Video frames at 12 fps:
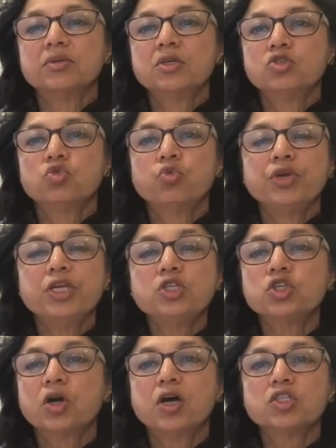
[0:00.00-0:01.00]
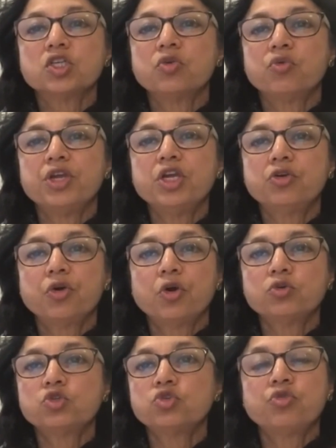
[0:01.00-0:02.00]
to recharge and
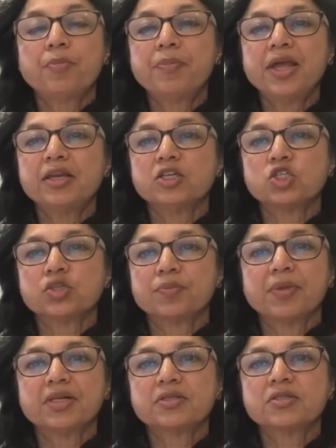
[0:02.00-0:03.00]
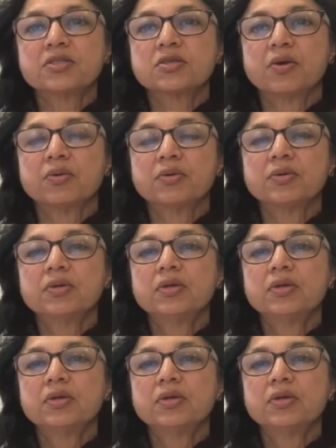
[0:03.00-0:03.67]
regrow, to replenish melted snow,